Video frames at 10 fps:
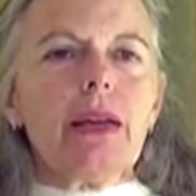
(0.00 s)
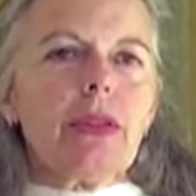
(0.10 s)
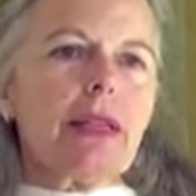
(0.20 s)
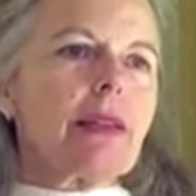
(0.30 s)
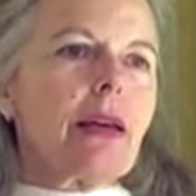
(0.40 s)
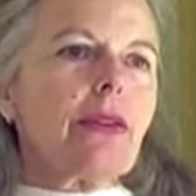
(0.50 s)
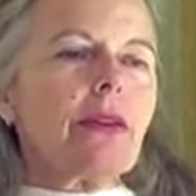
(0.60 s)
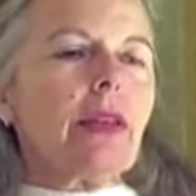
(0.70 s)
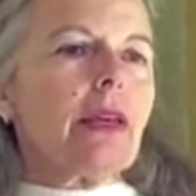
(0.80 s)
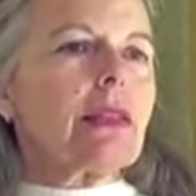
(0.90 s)
And these
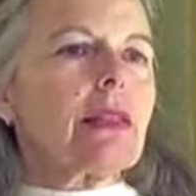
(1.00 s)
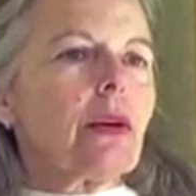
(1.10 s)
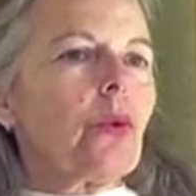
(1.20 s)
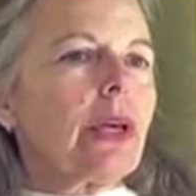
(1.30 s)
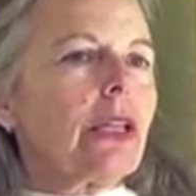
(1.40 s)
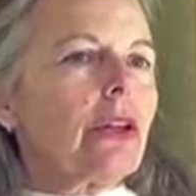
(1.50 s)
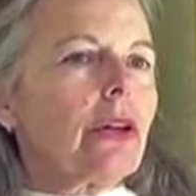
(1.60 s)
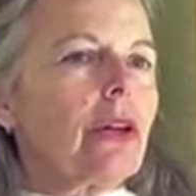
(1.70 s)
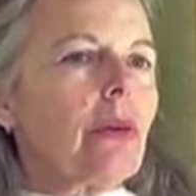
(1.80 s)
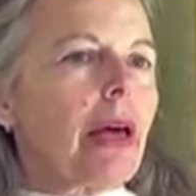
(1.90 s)
other things that we
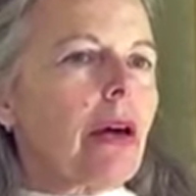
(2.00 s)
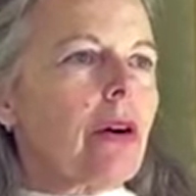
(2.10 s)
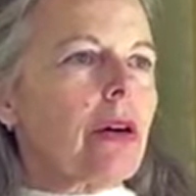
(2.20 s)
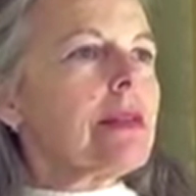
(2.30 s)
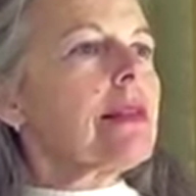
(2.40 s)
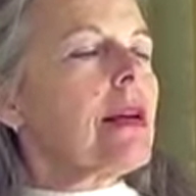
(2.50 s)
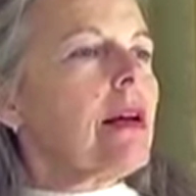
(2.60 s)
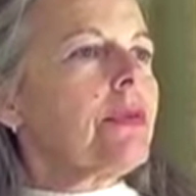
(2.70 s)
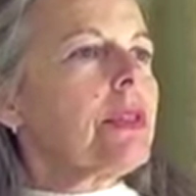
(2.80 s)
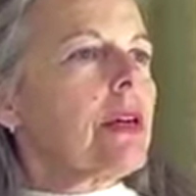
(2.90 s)
learn about
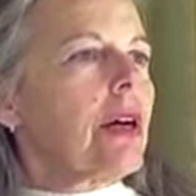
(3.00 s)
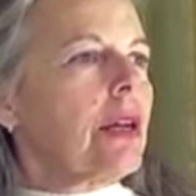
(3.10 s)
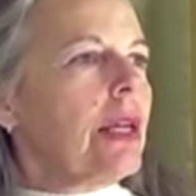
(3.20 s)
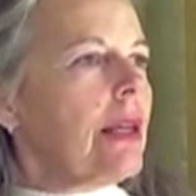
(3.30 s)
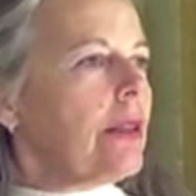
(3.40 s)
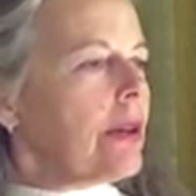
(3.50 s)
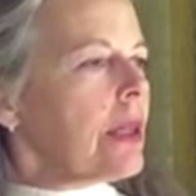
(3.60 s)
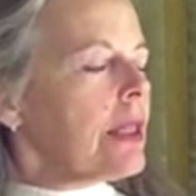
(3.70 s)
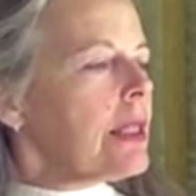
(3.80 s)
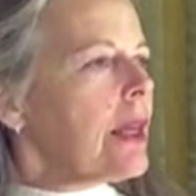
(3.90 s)
ourselves aren't either
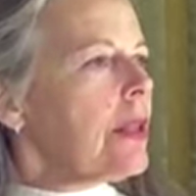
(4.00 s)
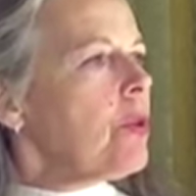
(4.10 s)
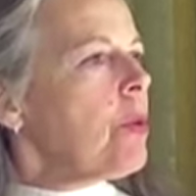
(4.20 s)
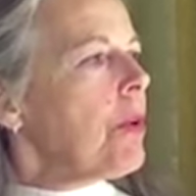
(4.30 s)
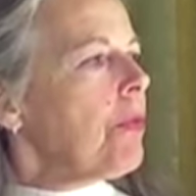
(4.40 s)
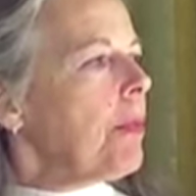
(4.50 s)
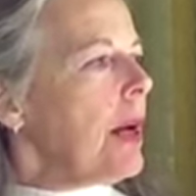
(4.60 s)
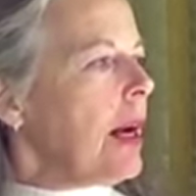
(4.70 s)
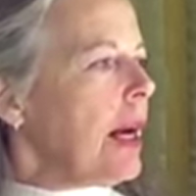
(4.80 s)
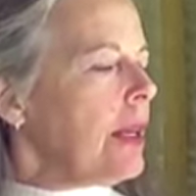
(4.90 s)
continuum of
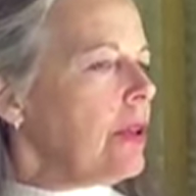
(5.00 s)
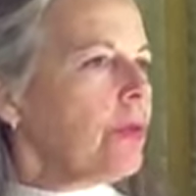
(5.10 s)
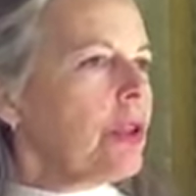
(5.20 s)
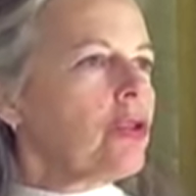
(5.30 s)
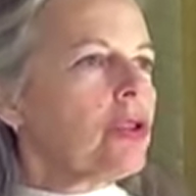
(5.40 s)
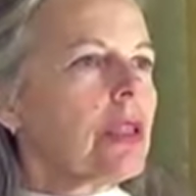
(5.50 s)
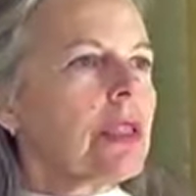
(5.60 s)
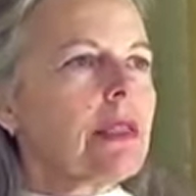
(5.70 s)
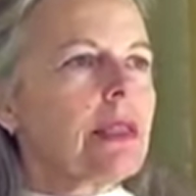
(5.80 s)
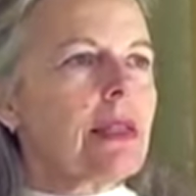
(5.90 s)
mind,
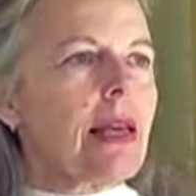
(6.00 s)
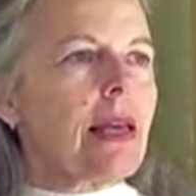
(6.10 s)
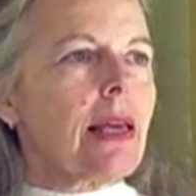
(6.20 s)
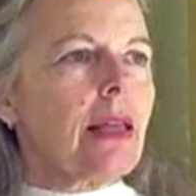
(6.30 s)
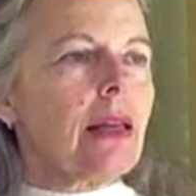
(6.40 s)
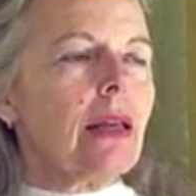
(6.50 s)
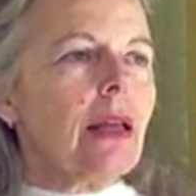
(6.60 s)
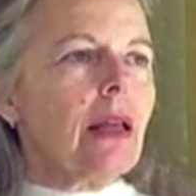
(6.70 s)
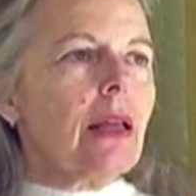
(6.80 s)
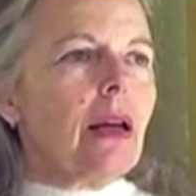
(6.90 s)
original sin.
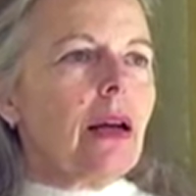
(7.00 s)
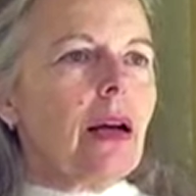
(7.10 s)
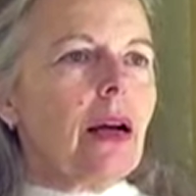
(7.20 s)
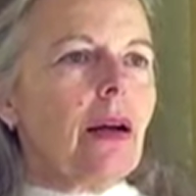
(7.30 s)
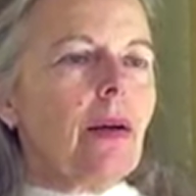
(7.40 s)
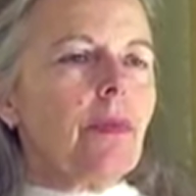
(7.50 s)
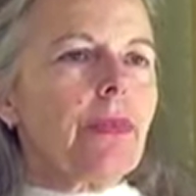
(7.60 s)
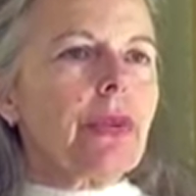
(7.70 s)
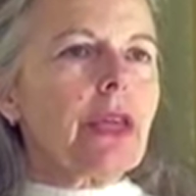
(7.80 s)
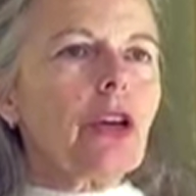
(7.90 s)

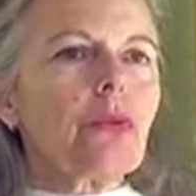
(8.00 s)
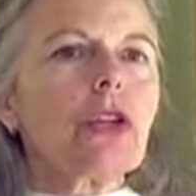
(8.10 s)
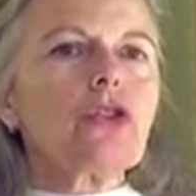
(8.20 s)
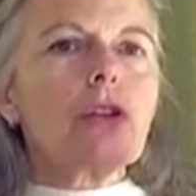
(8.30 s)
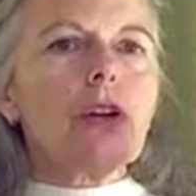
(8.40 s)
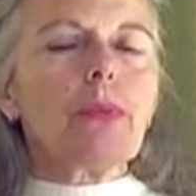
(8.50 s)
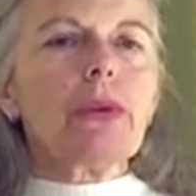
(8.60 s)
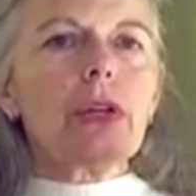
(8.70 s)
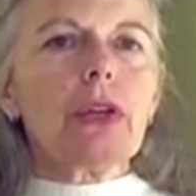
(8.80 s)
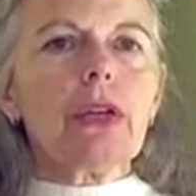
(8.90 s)
The original
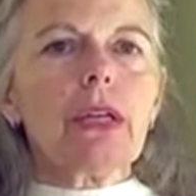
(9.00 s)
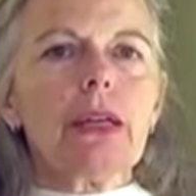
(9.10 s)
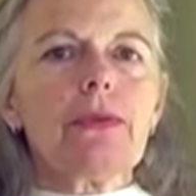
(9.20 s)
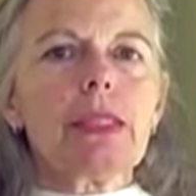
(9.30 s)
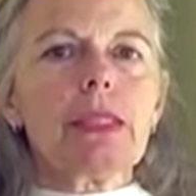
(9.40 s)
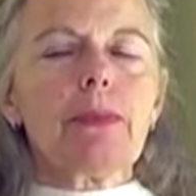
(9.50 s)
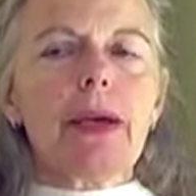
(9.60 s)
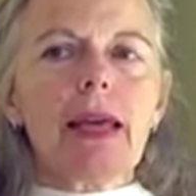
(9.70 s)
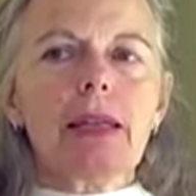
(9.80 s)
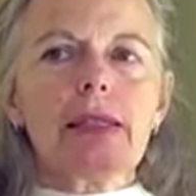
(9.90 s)
purity of
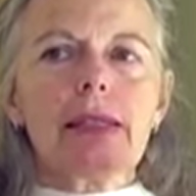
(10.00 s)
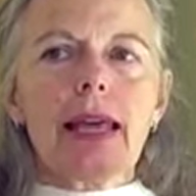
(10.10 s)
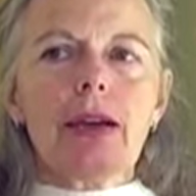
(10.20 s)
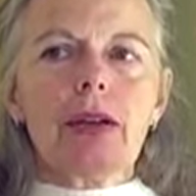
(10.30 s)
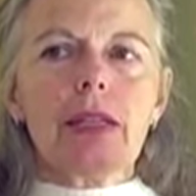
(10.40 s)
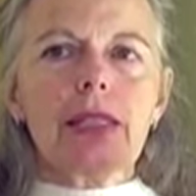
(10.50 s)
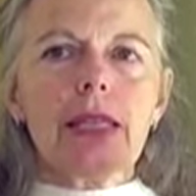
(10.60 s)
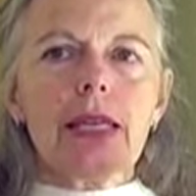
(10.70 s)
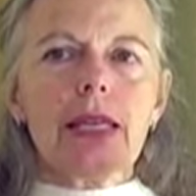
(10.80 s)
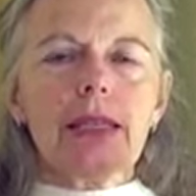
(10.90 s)
space
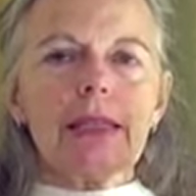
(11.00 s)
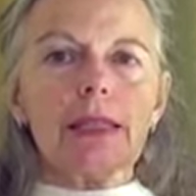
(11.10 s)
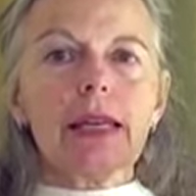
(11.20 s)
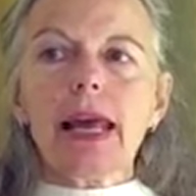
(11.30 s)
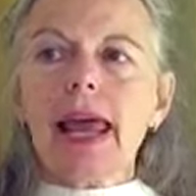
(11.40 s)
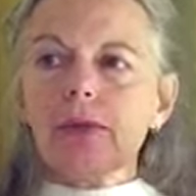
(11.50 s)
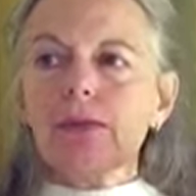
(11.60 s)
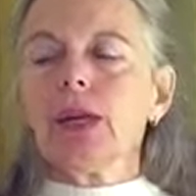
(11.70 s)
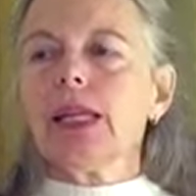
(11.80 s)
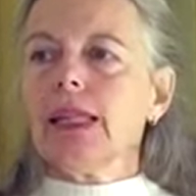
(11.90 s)
guarantees that
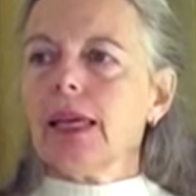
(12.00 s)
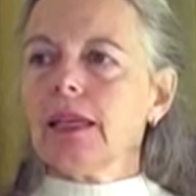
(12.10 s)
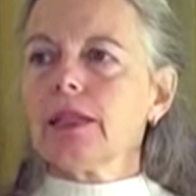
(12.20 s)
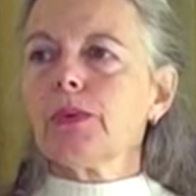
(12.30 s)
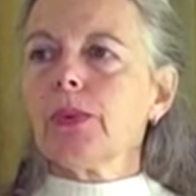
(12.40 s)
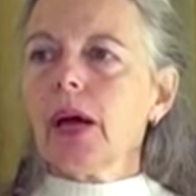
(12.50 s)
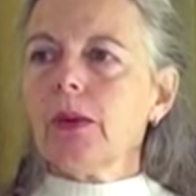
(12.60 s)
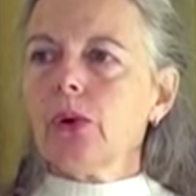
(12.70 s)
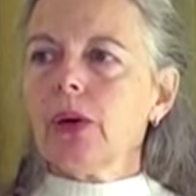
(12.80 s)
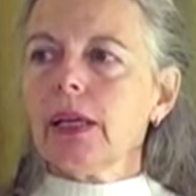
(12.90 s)
everything is
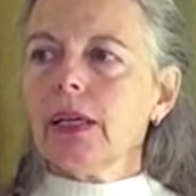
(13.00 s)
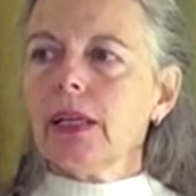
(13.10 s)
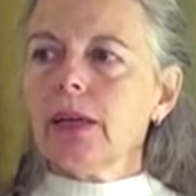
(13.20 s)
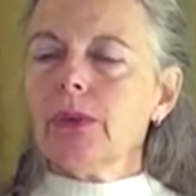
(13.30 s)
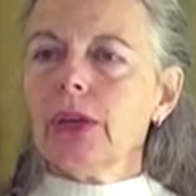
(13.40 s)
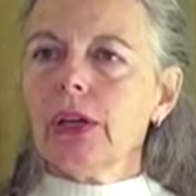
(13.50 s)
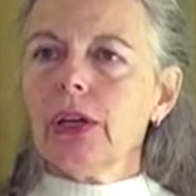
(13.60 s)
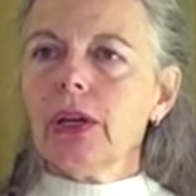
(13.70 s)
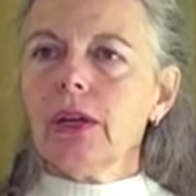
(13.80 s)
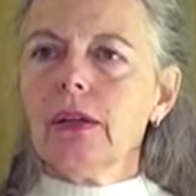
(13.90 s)
primordially
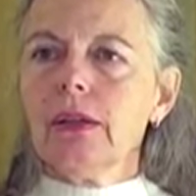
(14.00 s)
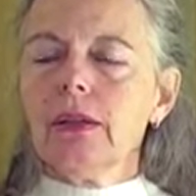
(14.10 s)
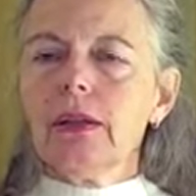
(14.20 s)
pure.